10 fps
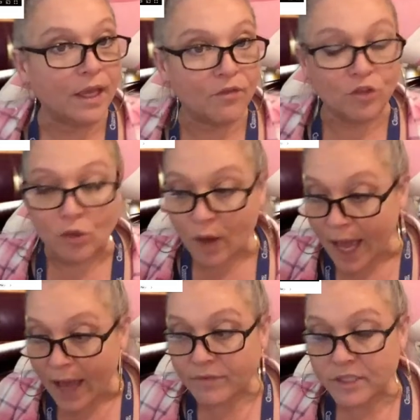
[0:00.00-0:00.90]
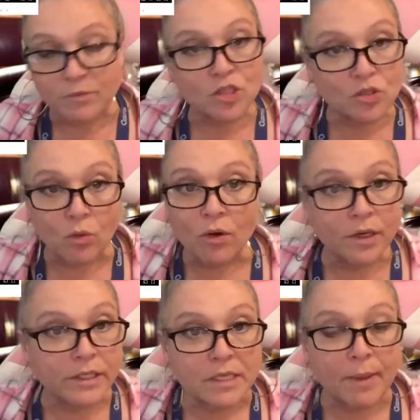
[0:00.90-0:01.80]
If you have some
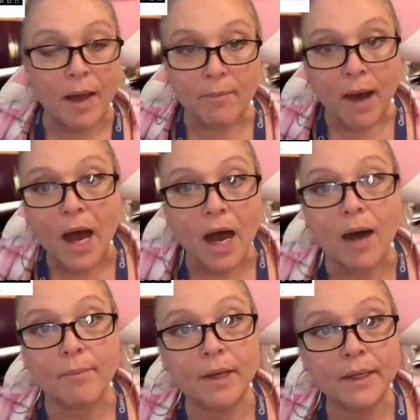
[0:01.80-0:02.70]
stories about mom,